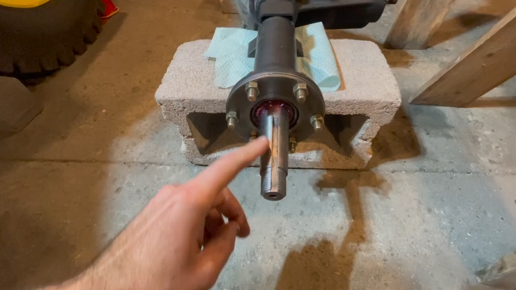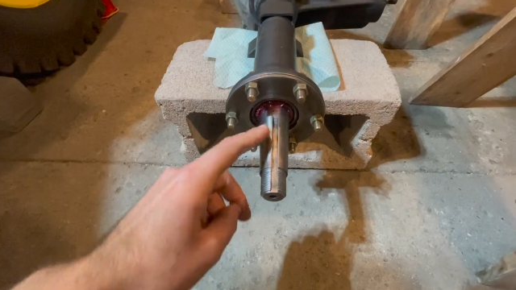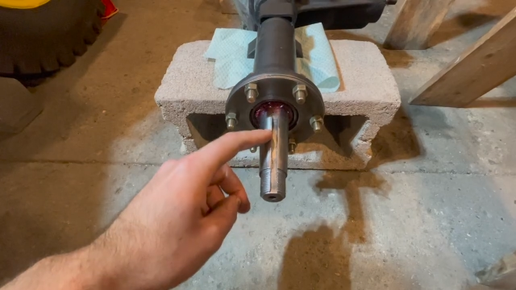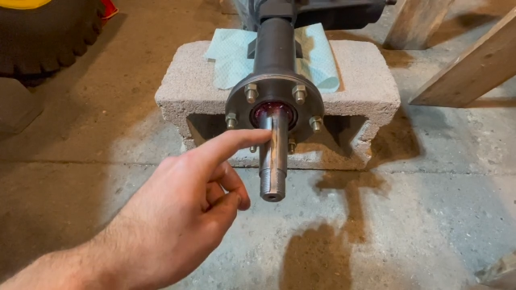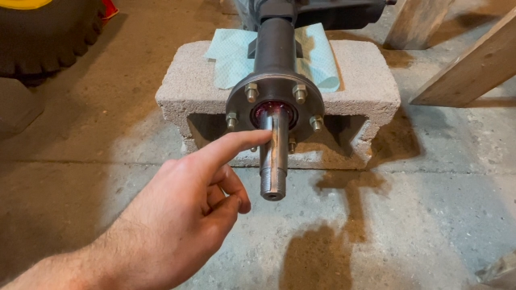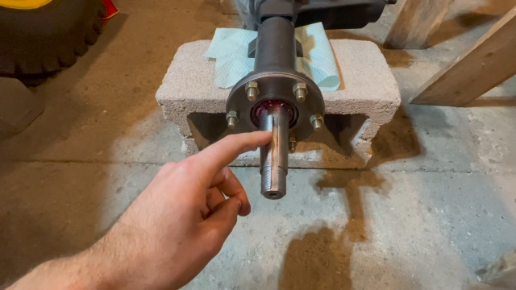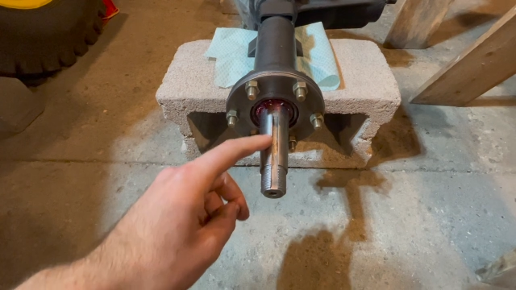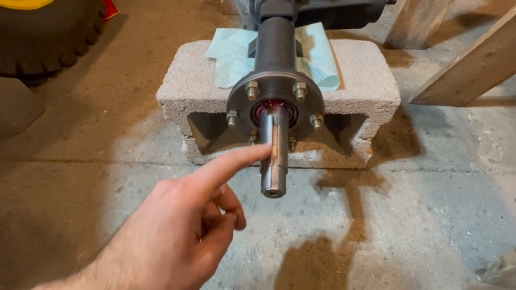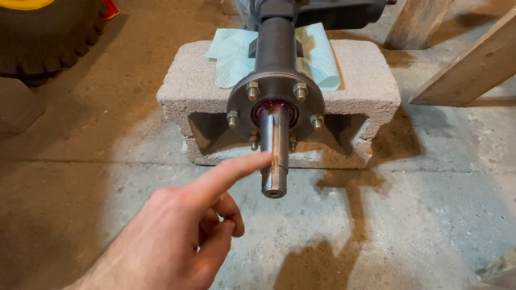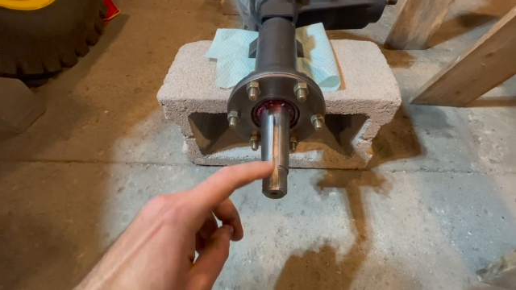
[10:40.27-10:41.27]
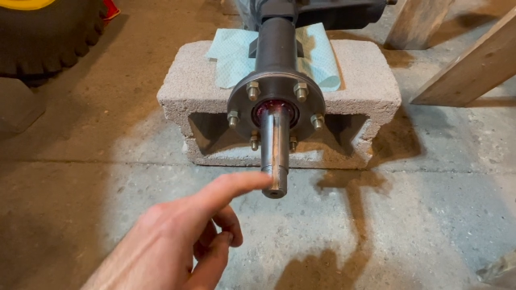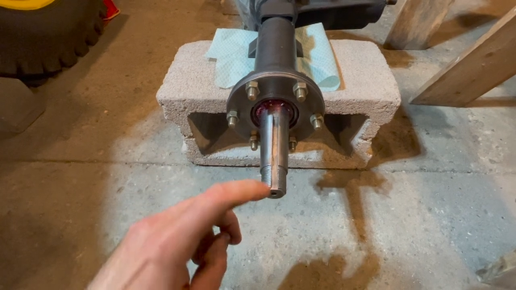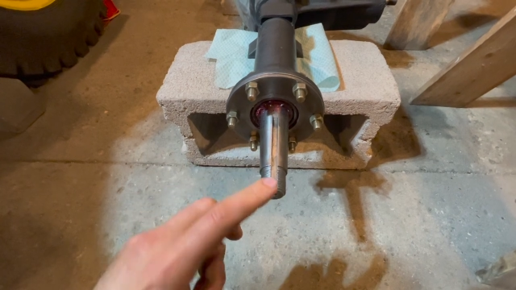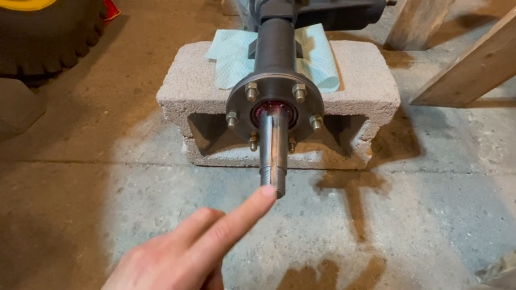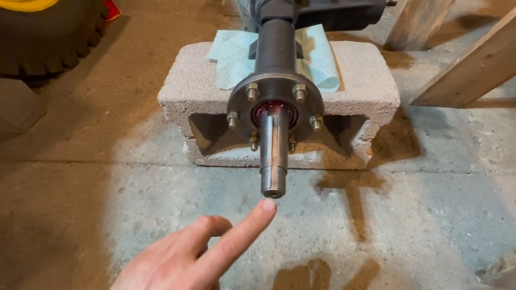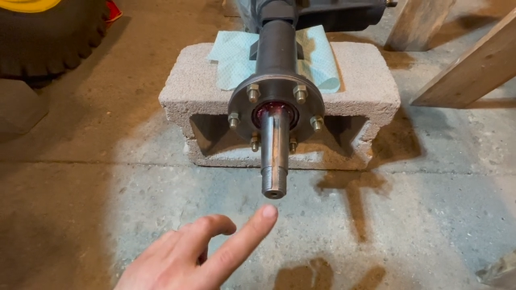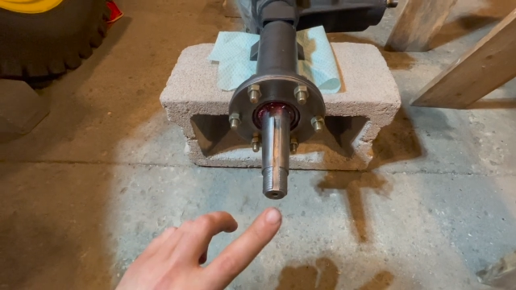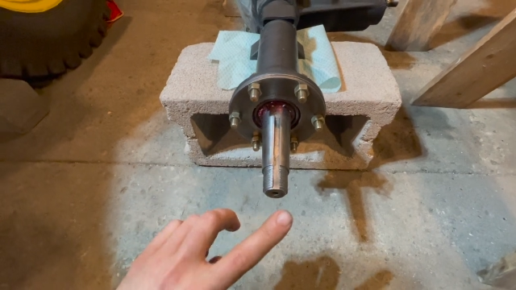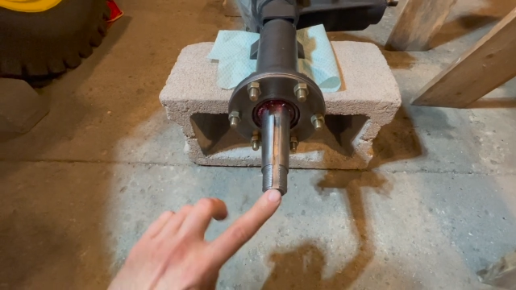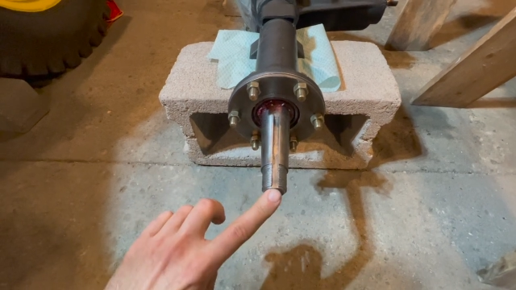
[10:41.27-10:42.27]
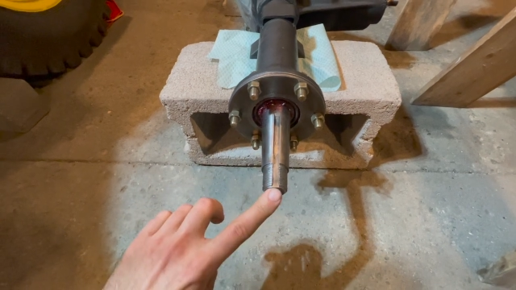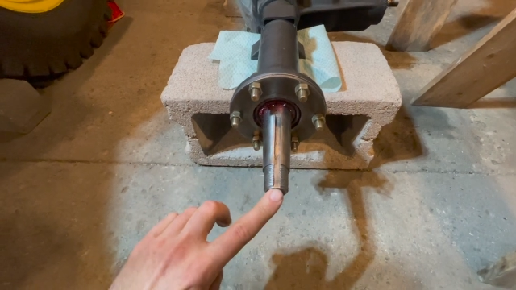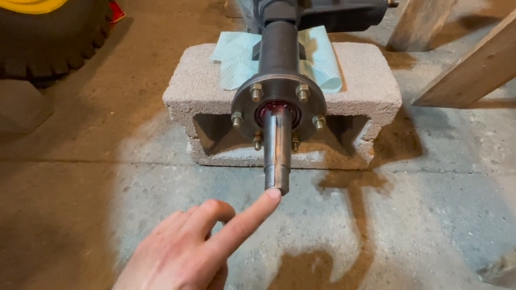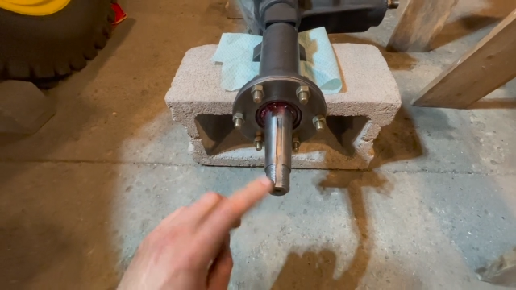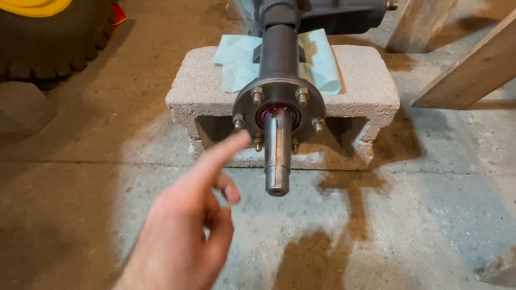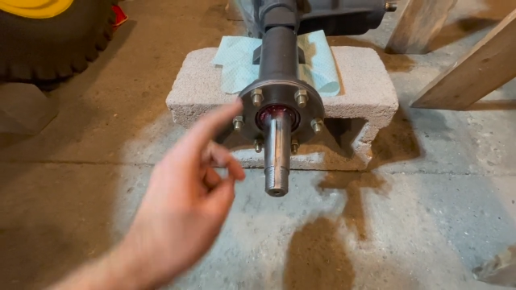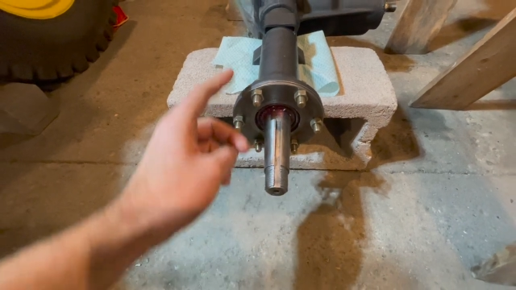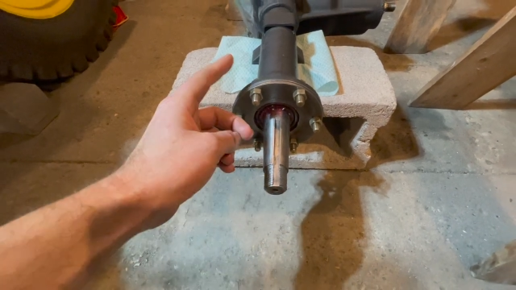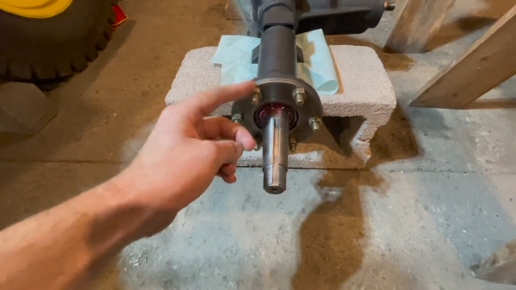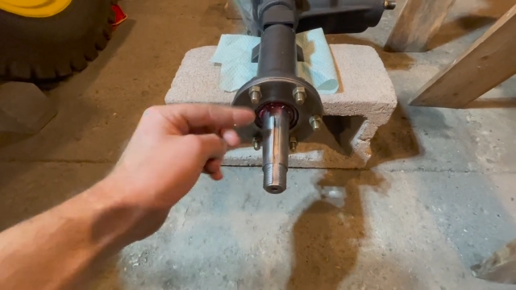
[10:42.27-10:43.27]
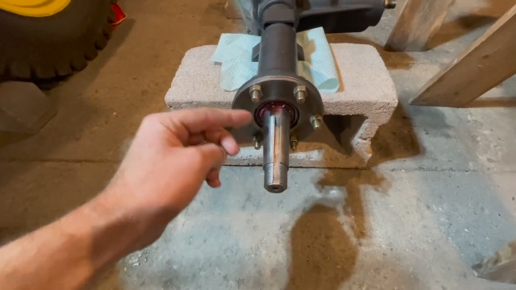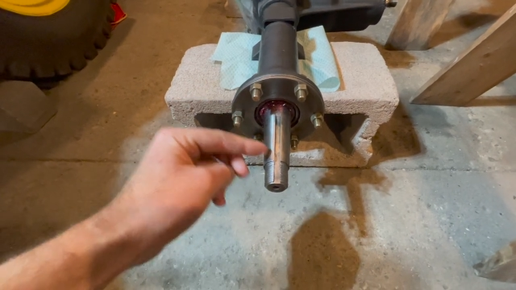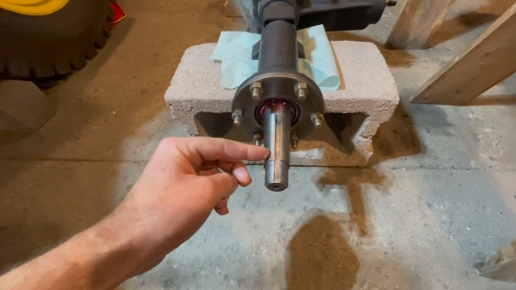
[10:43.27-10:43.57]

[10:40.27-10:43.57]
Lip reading: [unreadable: no face in view]